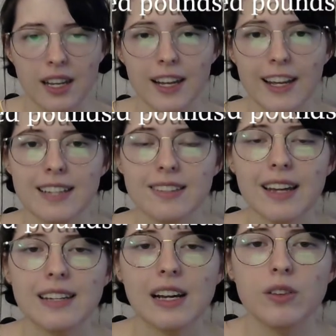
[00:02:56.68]
He
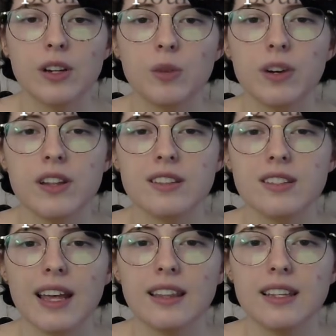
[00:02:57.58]
sat down in one of the
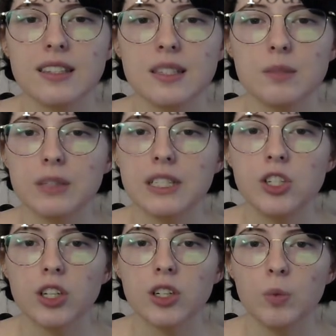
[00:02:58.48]
slightly
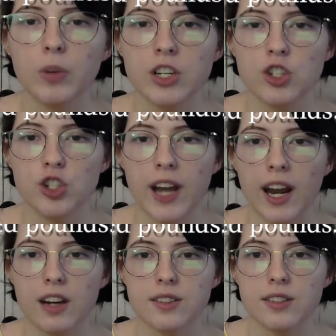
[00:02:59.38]
splintered wooden
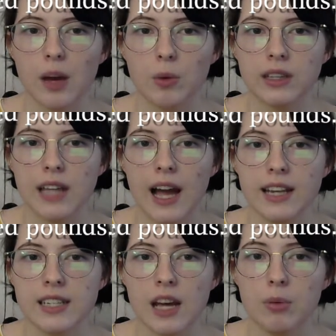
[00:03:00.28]
chairs that were
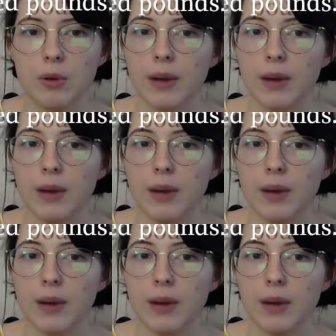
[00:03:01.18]
lined up by